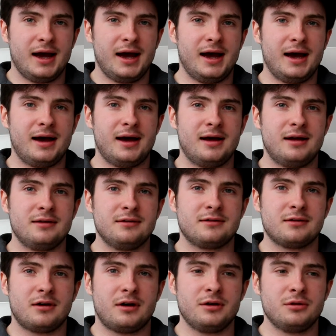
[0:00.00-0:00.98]

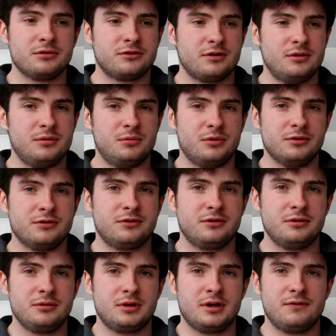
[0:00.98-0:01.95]
and I also want
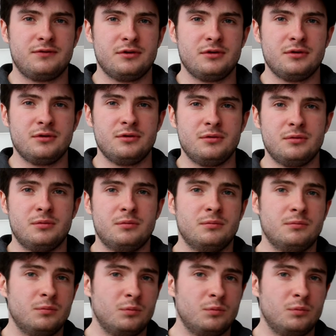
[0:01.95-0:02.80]
to give you